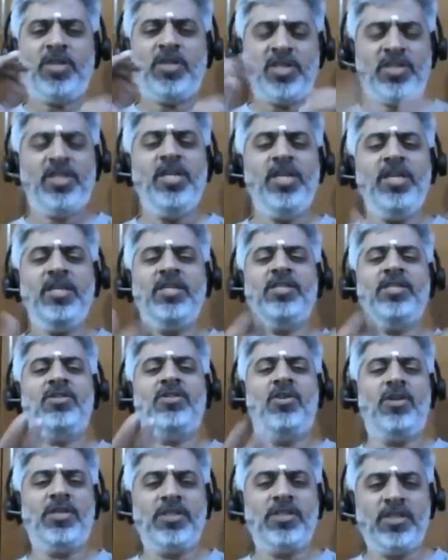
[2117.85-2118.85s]
but still these
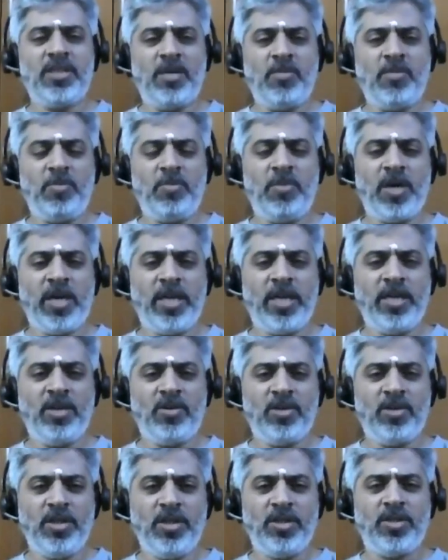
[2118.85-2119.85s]
thoughts come up again
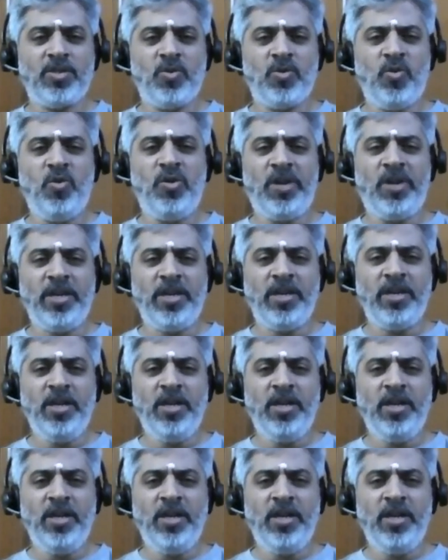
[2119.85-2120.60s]
on its own, right?